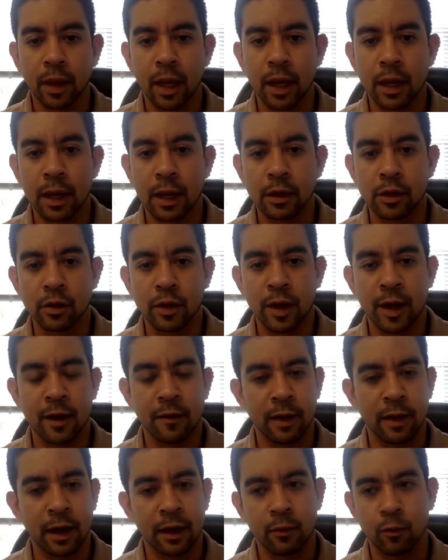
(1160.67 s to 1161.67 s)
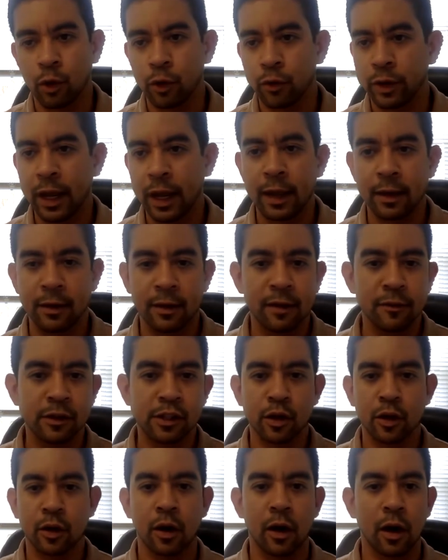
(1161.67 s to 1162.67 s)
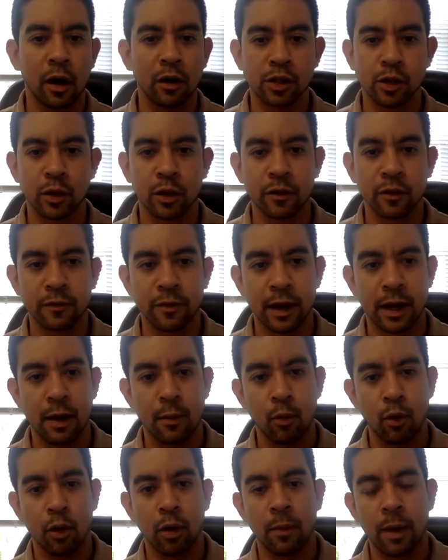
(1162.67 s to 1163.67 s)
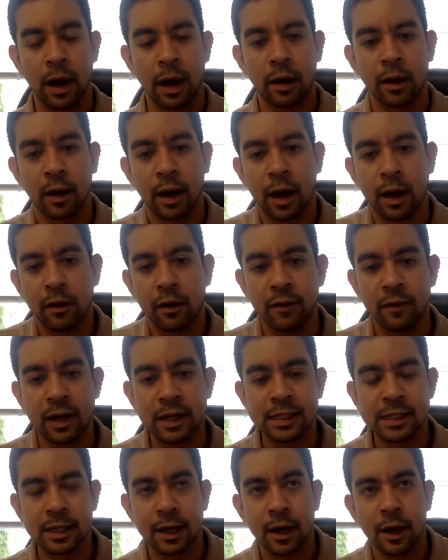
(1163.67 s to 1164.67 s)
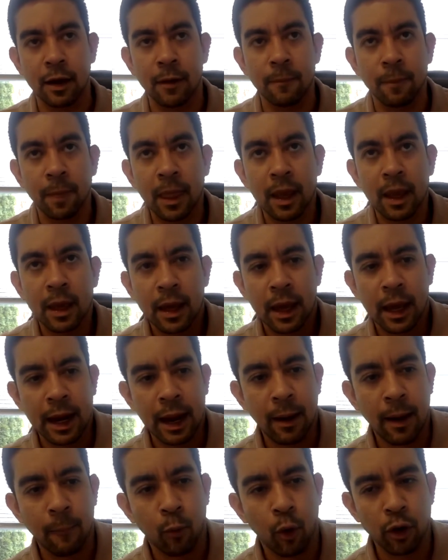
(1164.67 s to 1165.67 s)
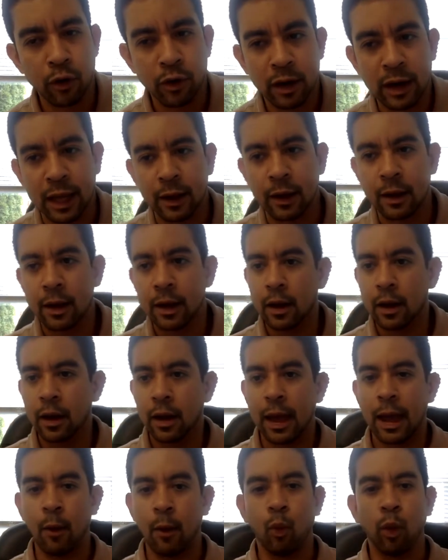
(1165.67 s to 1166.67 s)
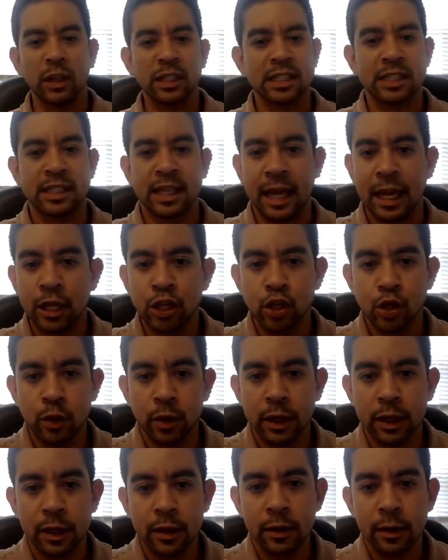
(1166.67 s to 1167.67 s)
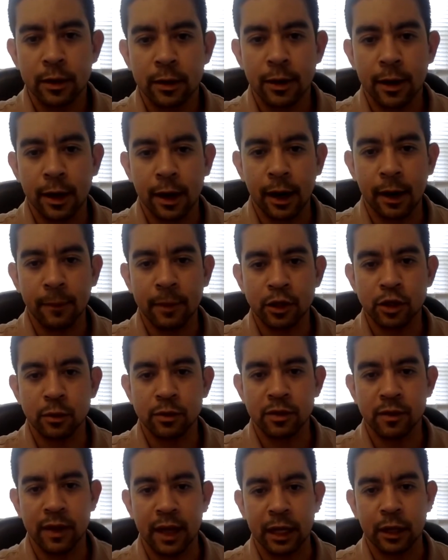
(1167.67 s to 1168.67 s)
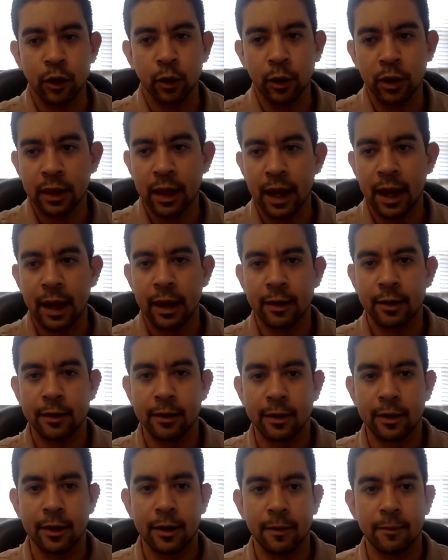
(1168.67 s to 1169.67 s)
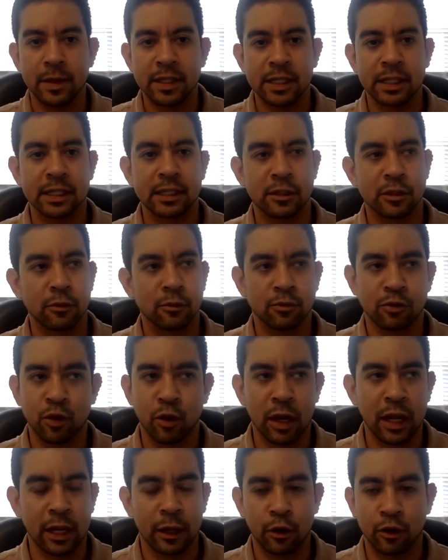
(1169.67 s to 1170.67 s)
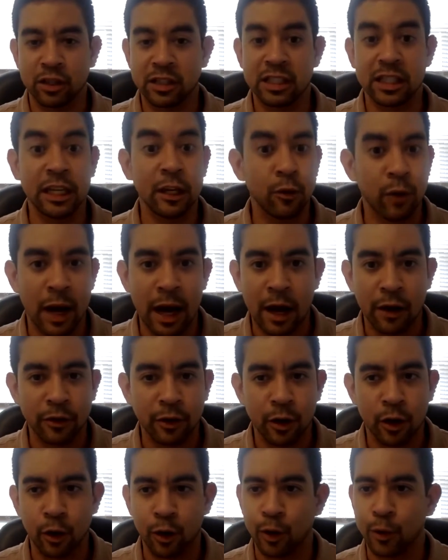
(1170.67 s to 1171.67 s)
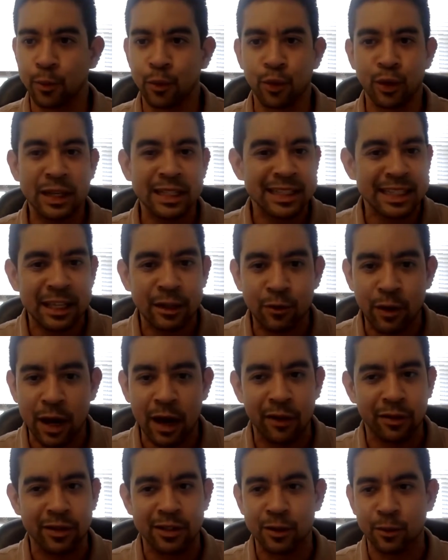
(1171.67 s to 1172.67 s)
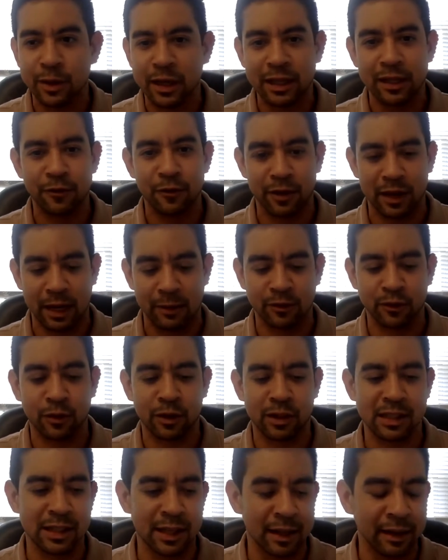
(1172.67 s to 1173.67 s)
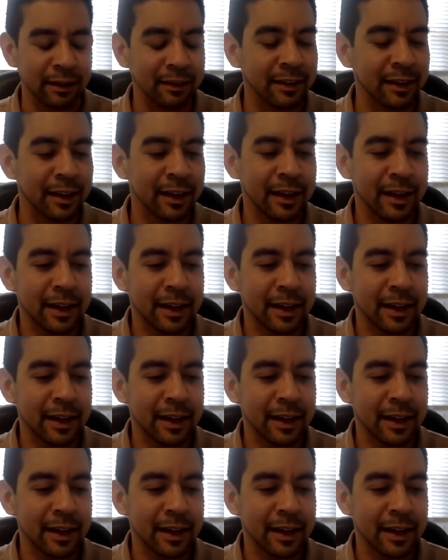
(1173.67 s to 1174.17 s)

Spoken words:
And then you're kind of like wondering, hey, give us a call so you can find out more about how to invest. And I'm wondering like at what stage you're in terms of like doing that. Is it sort of like your seed round, your pre-seed round? There's so many different names for these things.